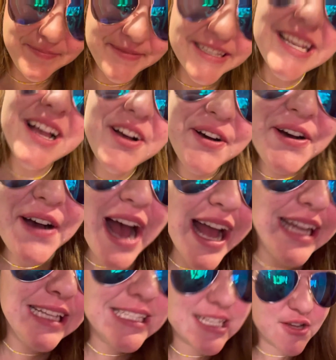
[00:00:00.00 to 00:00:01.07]
So I
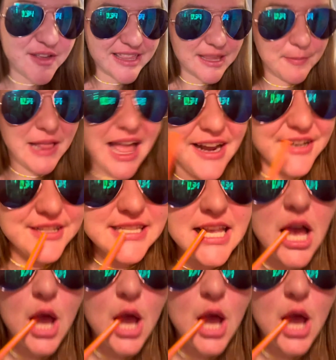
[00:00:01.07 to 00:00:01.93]
need to go get the pliers.